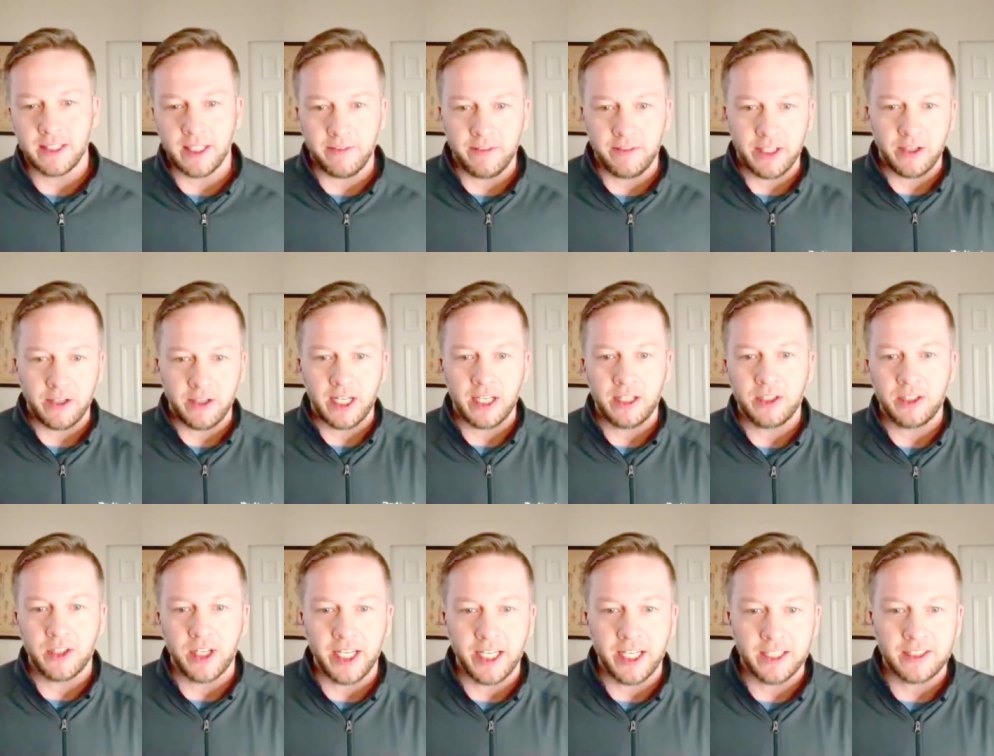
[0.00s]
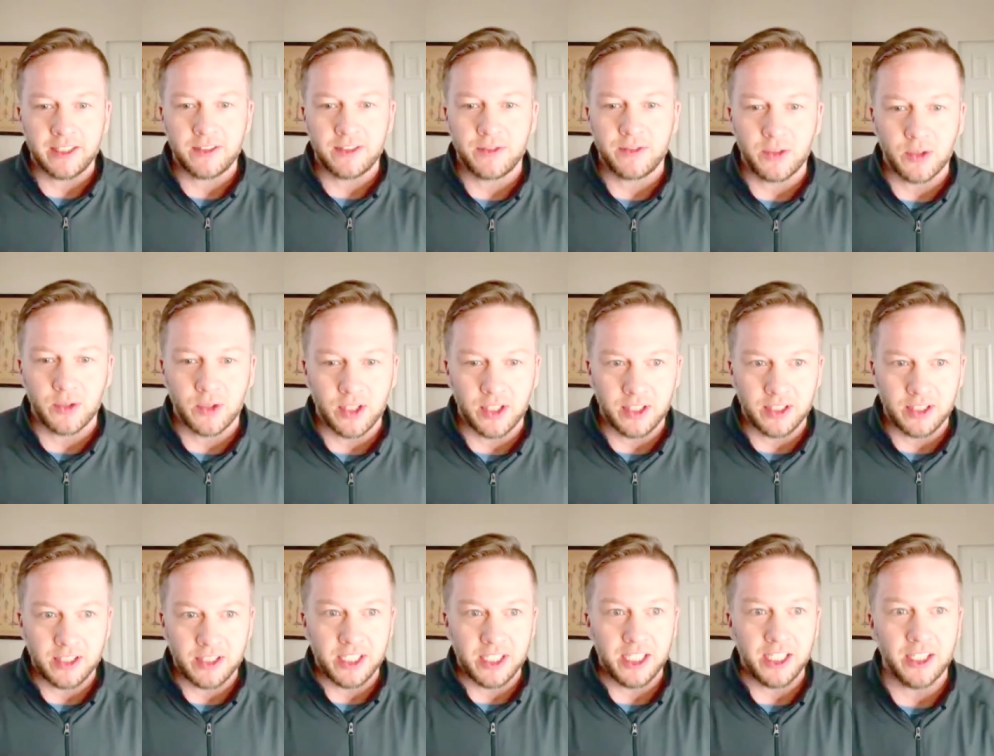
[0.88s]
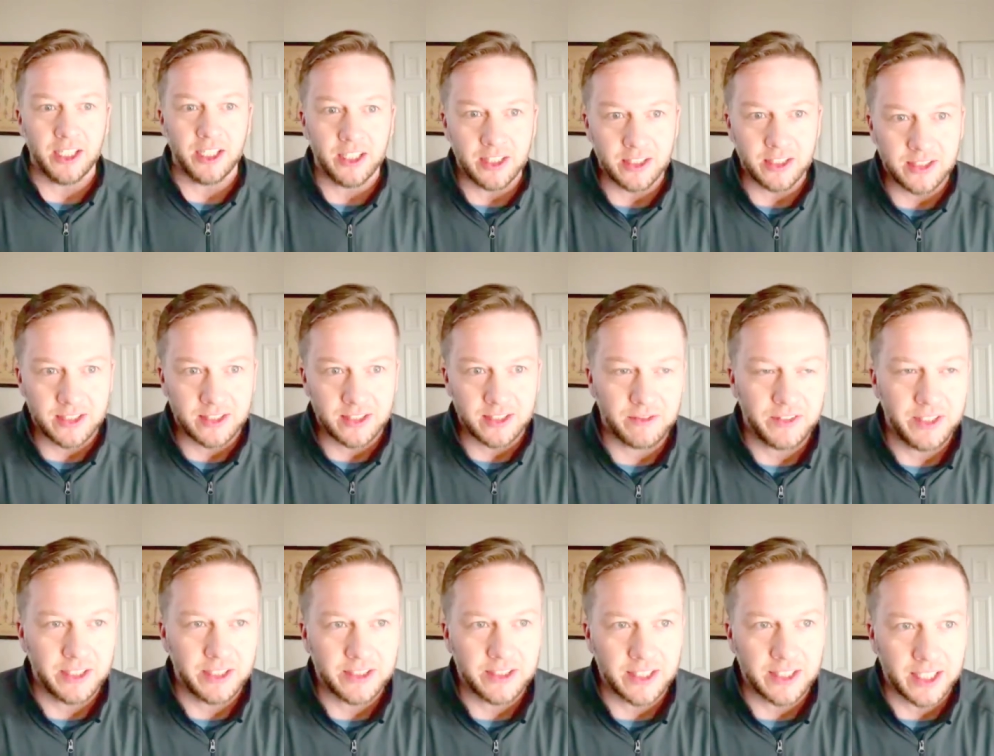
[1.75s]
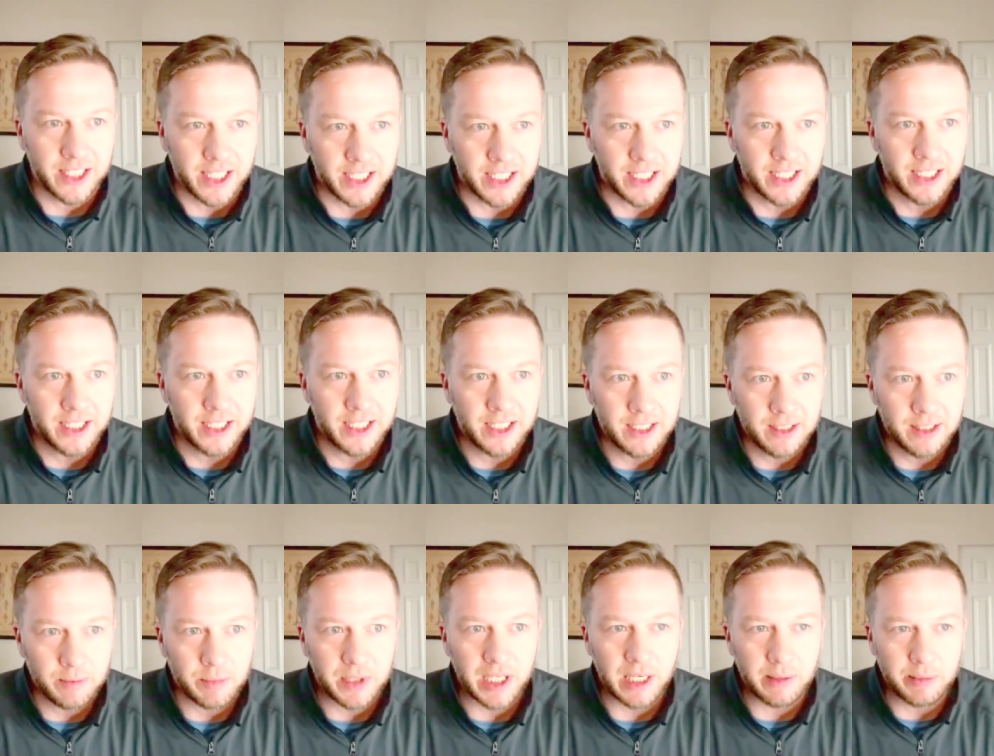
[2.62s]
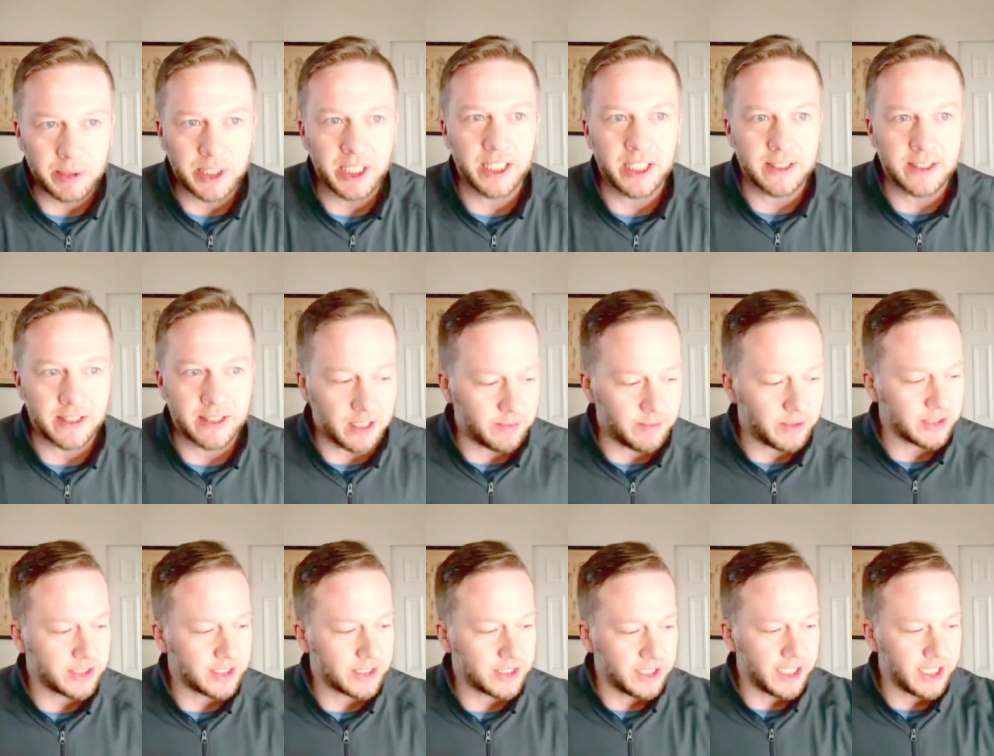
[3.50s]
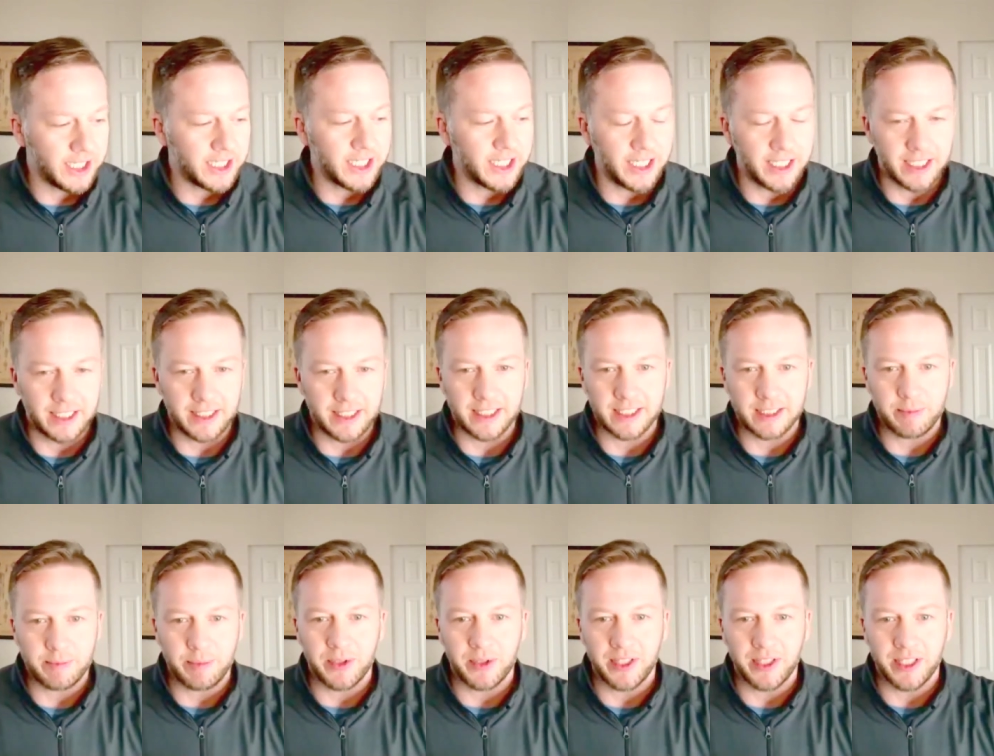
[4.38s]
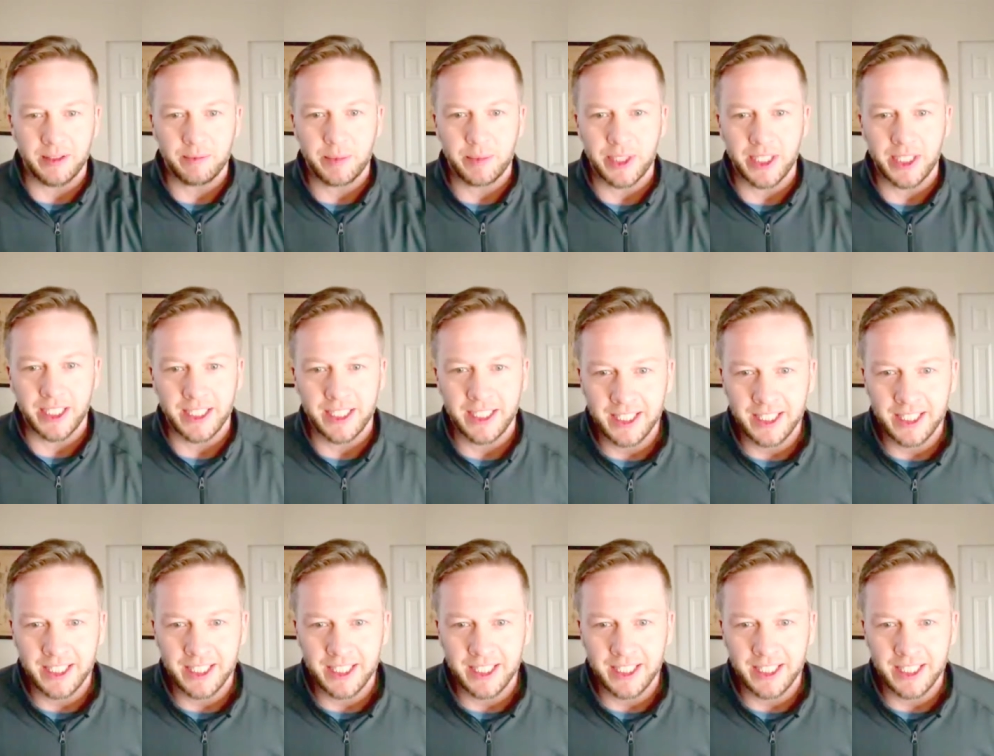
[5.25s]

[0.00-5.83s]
I've known Andreas for years. It feels like probably is almost a decade at this point. But